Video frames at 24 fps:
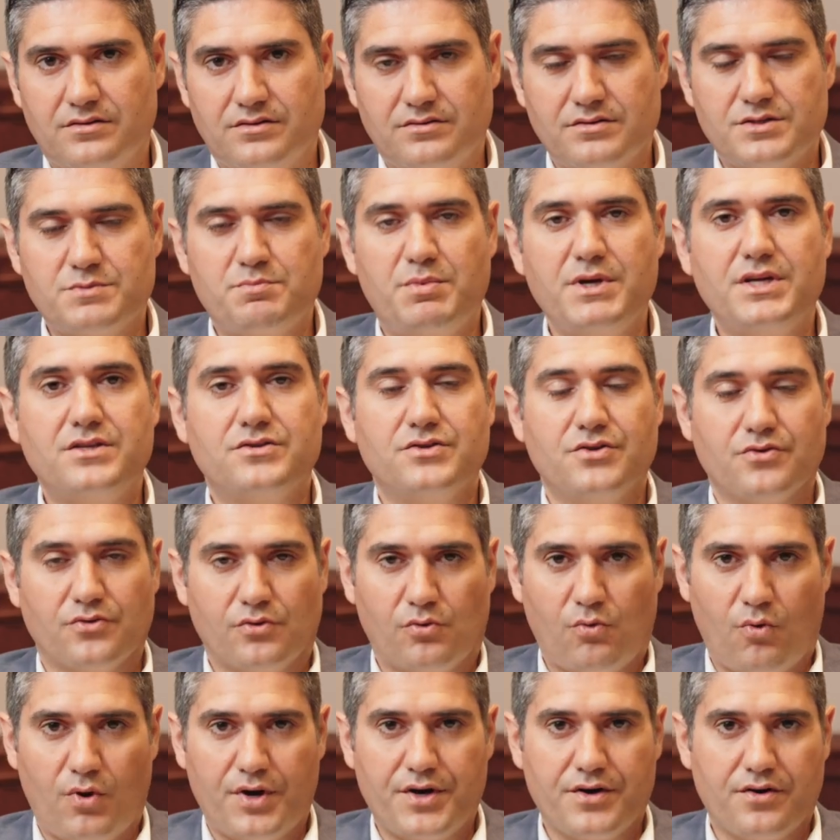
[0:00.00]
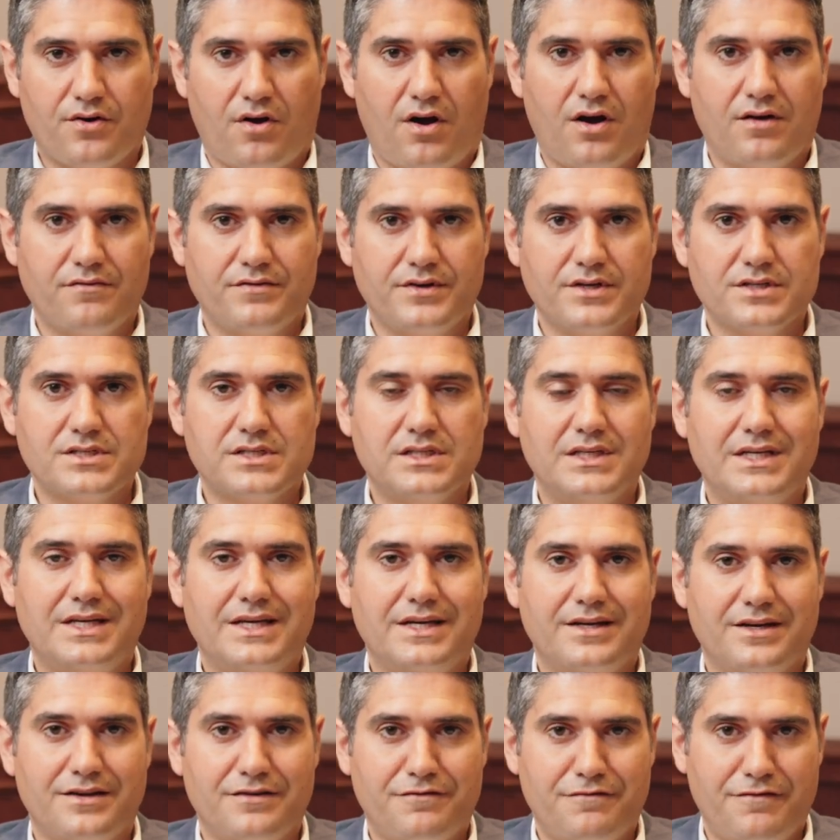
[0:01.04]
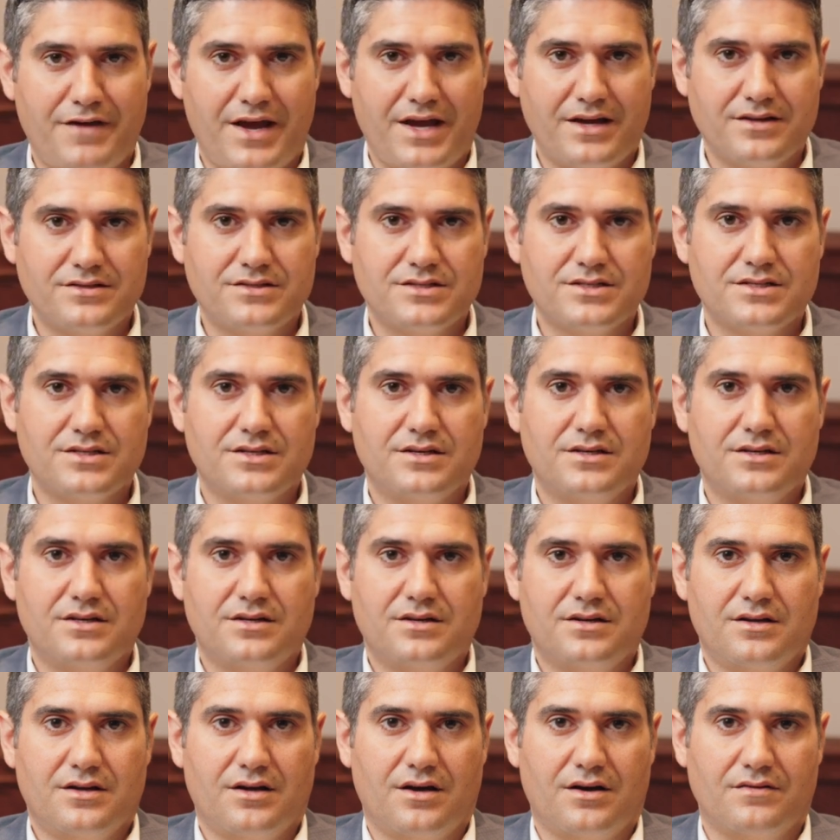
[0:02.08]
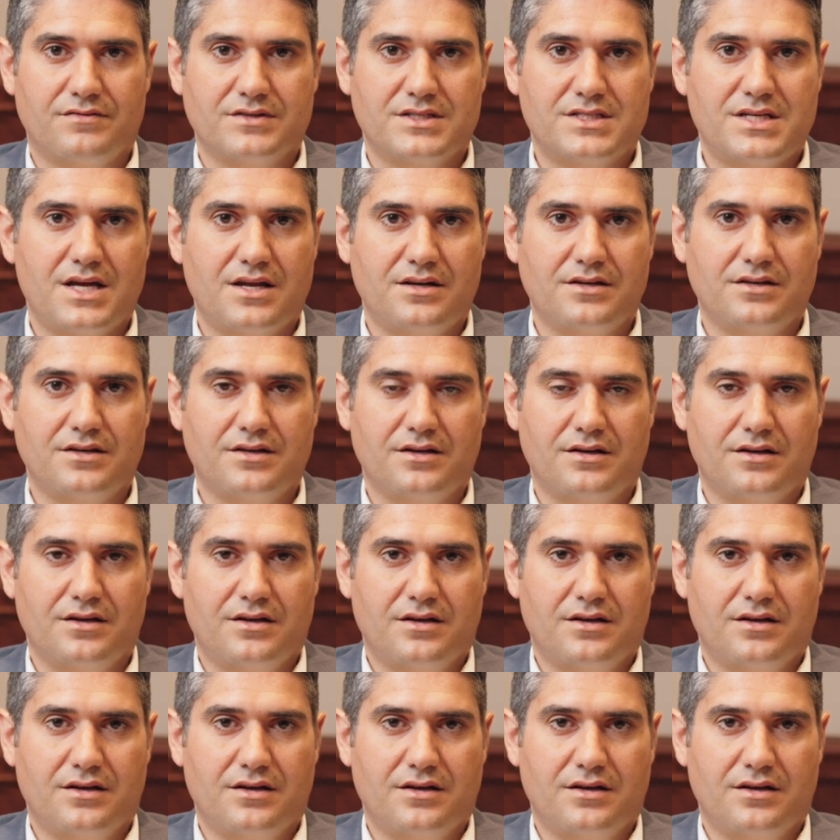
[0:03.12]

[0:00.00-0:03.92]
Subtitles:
You speak to your lawyer, obviously, in advance of attending